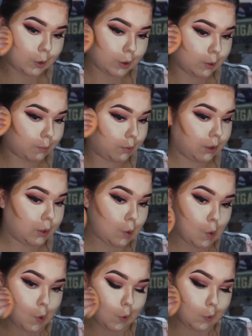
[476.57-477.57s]
try to blend
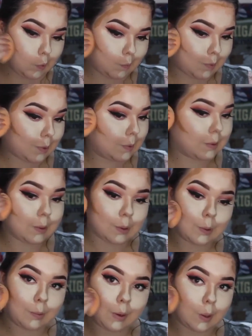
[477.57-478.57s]
it as best
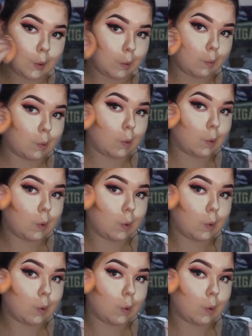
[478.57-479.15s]
as possible.